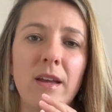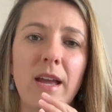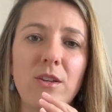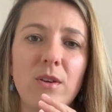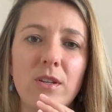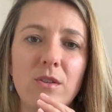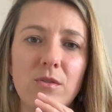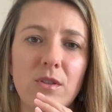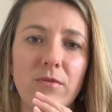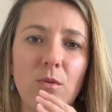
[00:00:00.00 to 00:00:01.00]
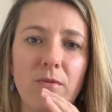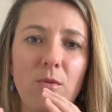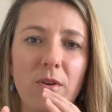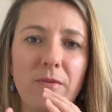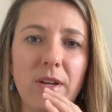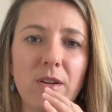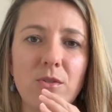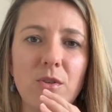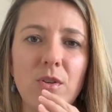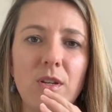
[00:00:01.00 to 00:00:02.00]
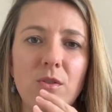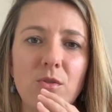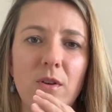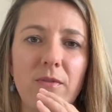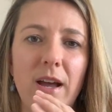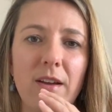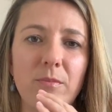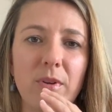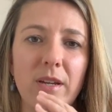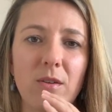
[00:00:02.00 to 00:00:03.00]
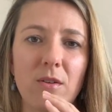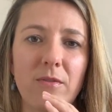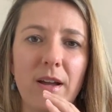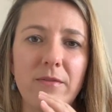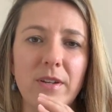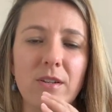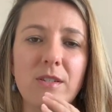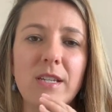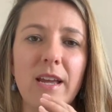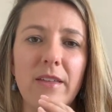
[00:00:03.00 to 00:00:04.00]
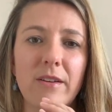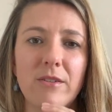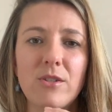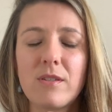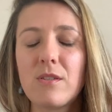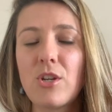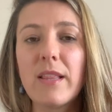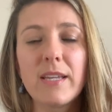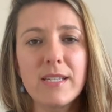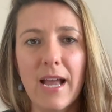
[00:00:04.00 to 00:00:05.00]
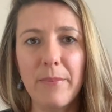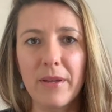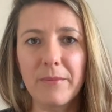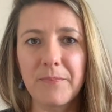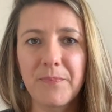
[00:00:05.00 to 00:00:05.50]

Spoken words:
And you can use the four fingers, or you can use all five, bringing all five fingers together and just gently tapping.